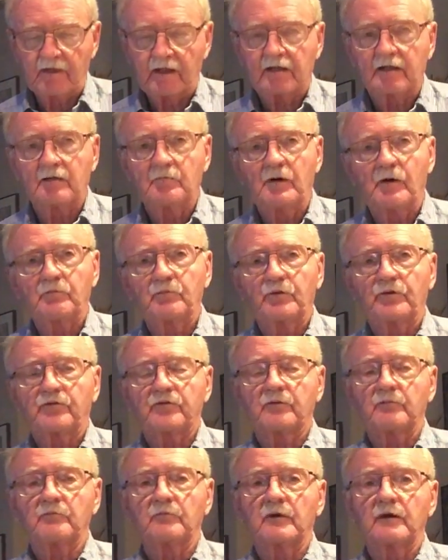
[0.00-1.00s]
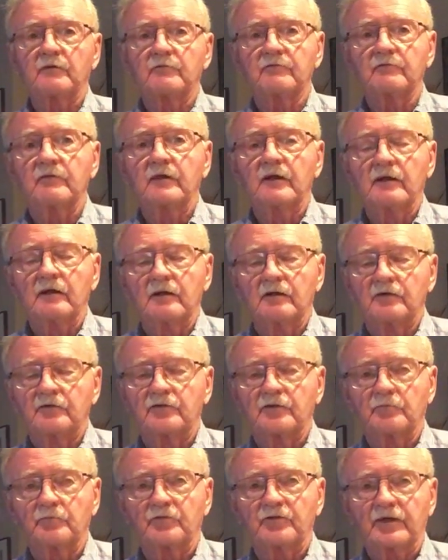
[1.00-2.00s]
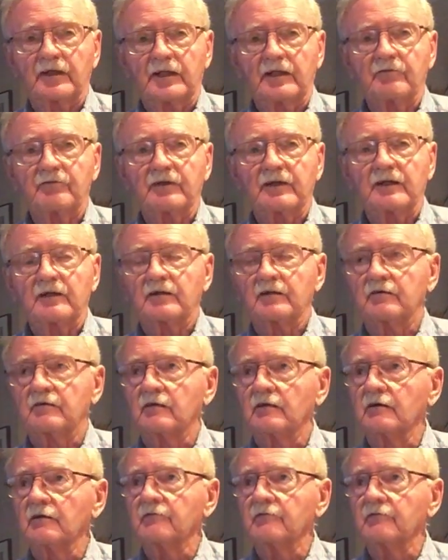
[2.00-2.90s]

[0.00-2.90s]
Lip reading: come up with some significant